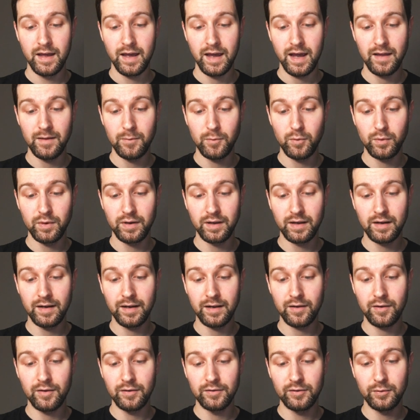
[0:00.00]
and we want to
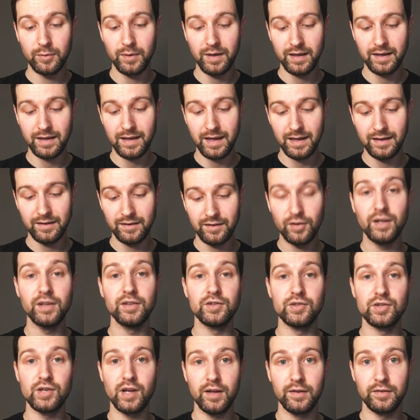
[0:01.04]
click onto it again to
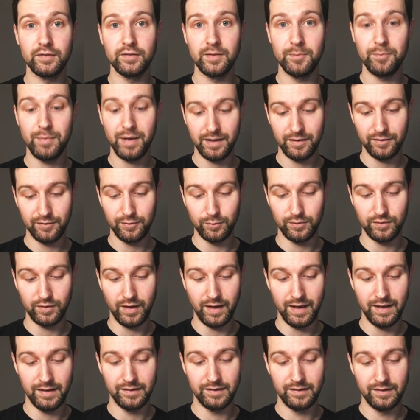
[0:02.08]
adjust the pencil
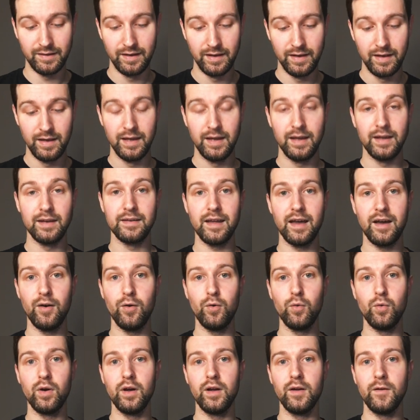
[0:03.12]
size.
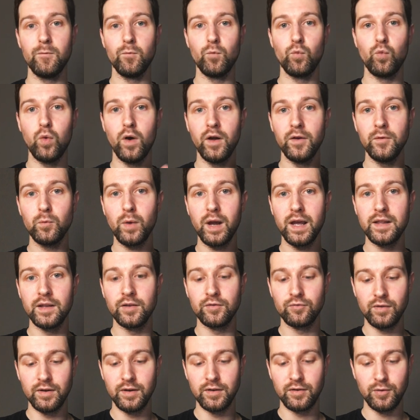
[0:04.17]
Now, one way that's
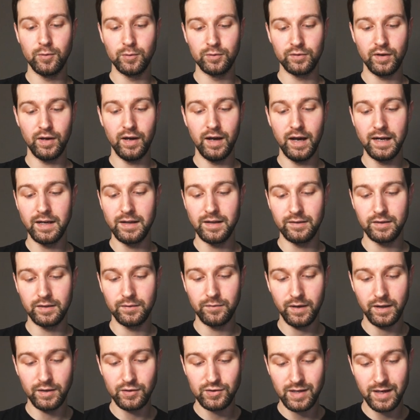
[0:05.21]
really cool to highlight this, if
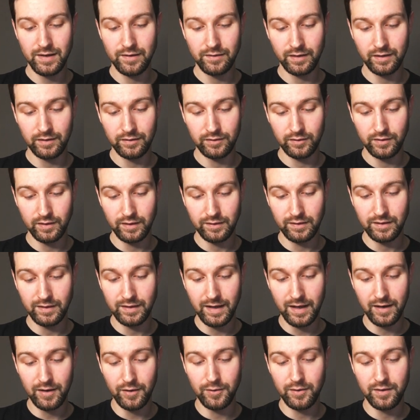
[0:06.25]
I change this to this
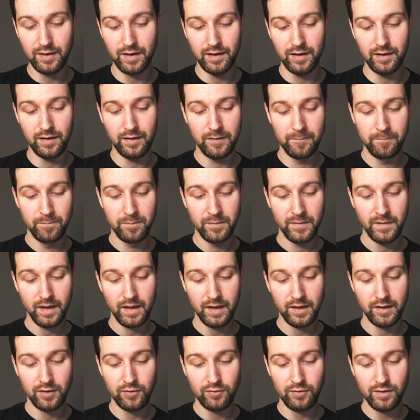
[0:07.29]
yellow color,
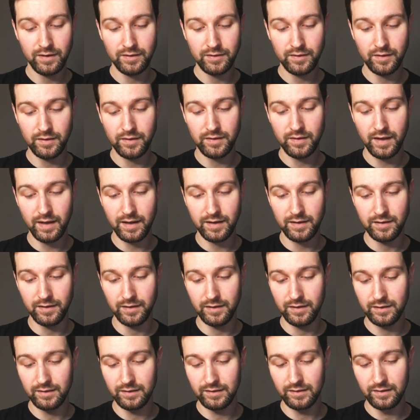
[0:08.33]
increase the
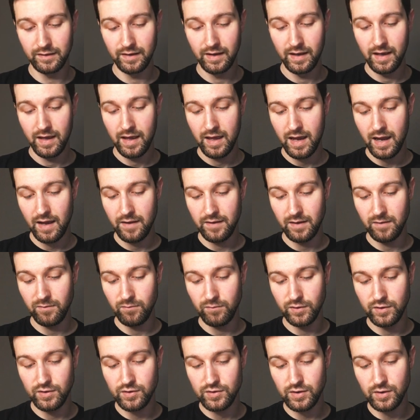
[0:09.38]
thickness, and then
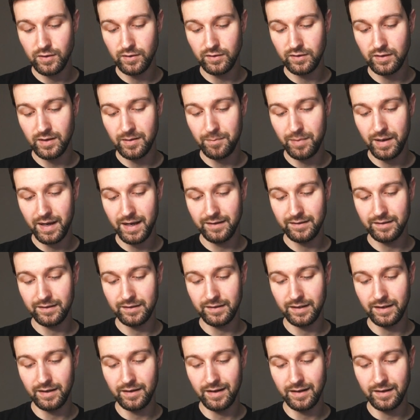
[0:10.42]
reduce the
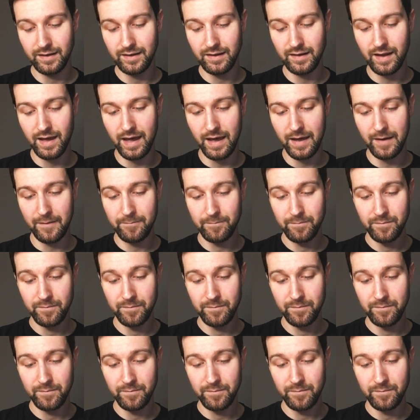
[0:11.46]
opacity like that,